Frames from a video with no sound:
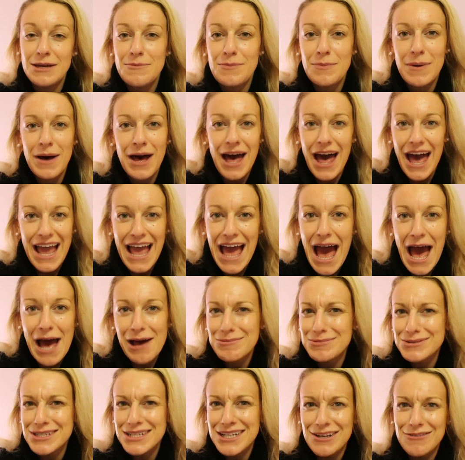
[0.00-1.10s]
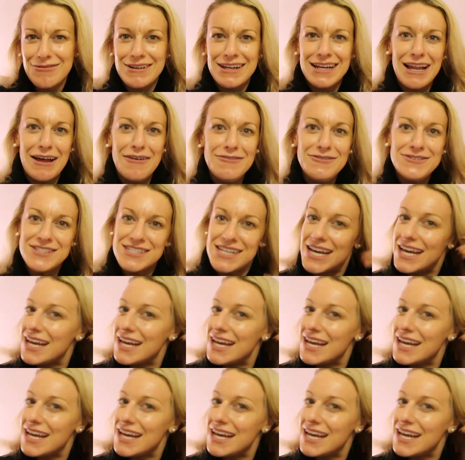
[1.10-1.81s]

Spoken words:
But I absolutely loved